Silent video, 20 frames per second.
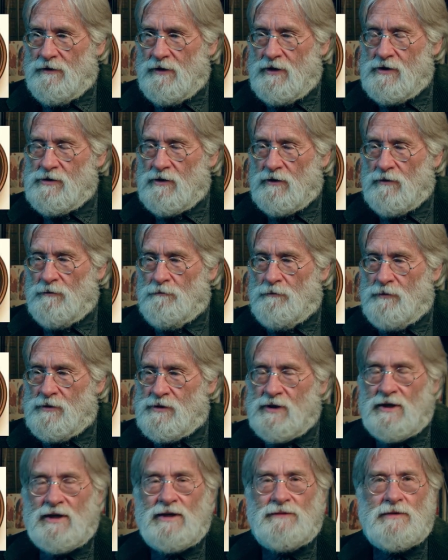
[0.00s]
these are
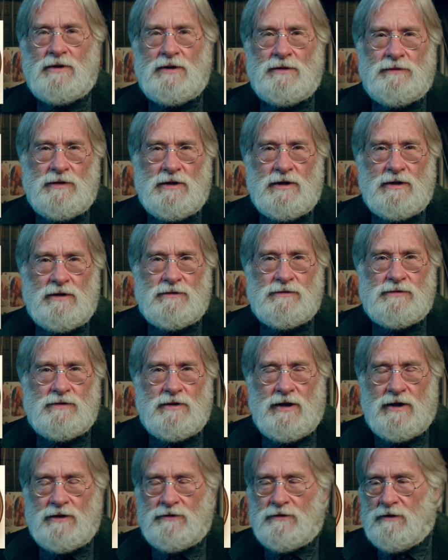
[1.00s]
significant things
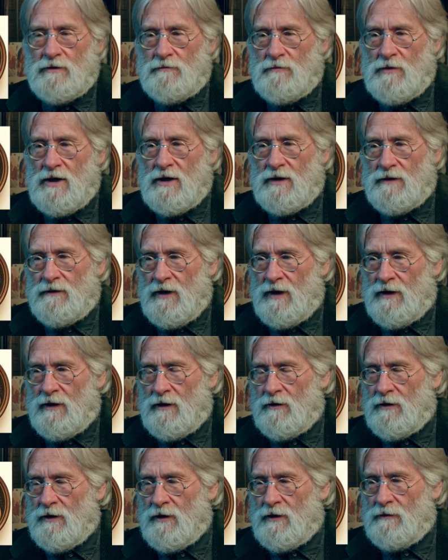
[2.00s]
to actually make that
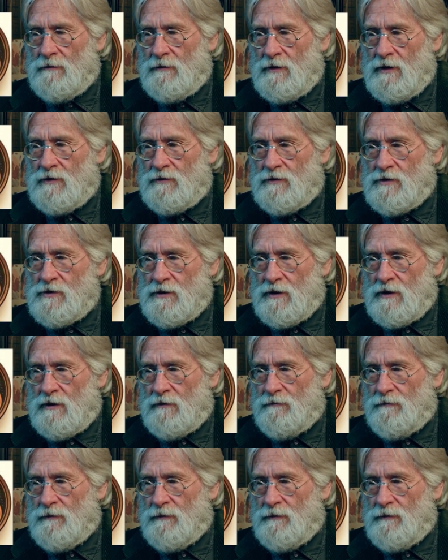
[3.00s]
area interesting.